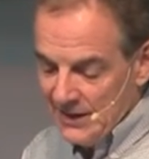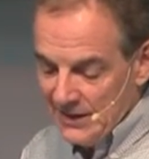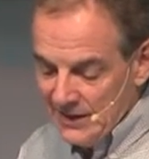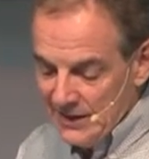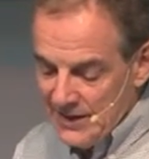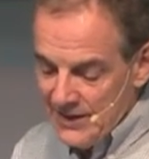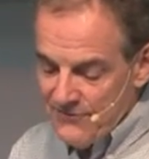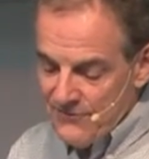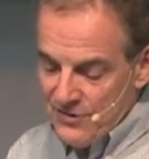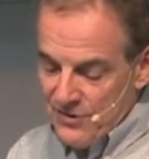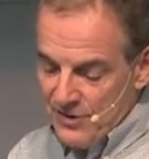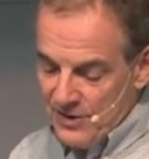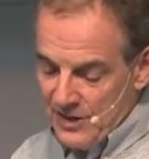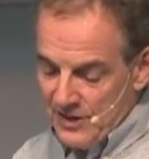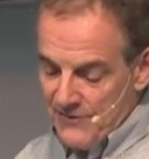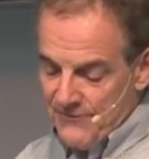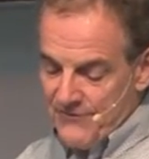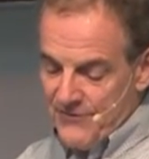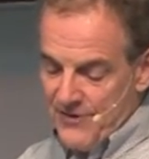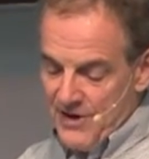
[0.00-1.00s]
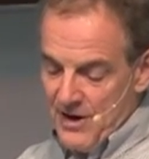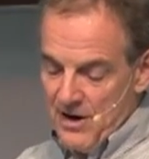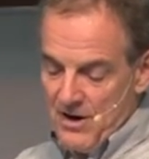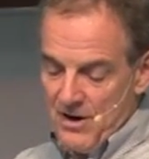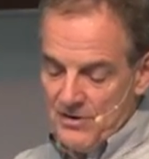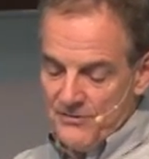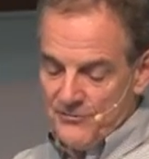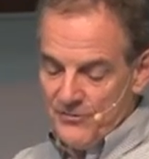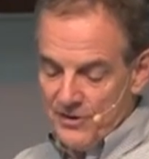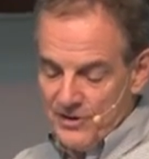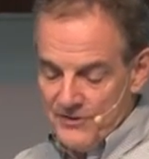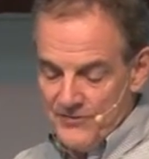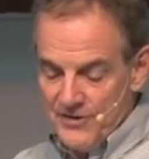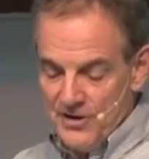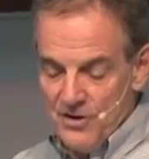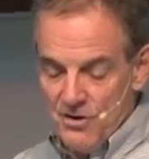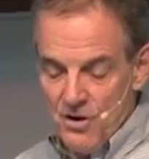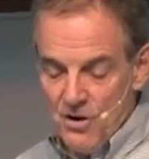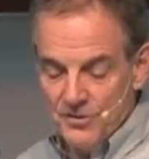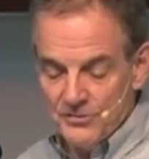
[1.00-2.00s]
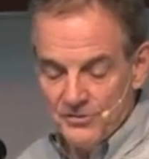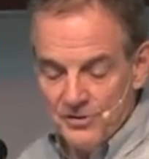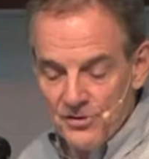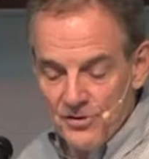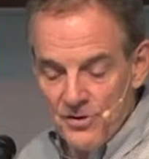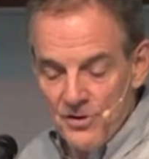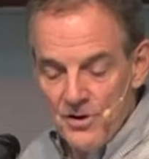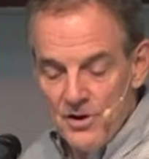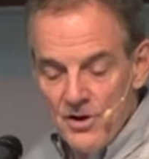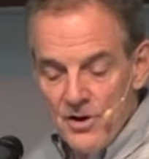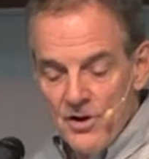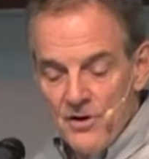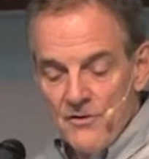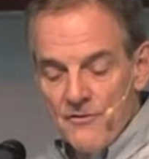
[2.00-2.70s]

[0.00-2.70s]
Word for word: leave your gift there in front of the altar.